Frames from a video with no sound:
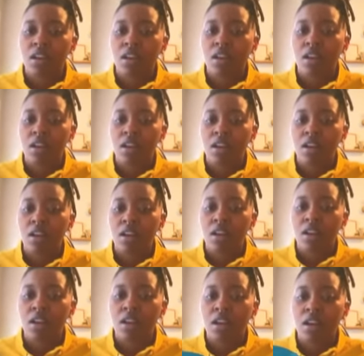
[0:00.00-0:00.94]

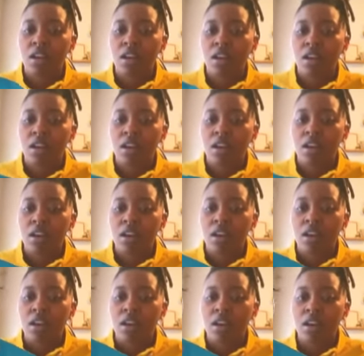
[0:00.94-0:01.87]

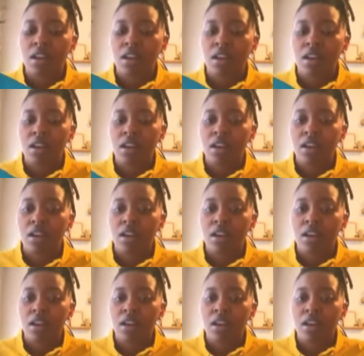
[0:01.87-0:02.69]
(not speaking)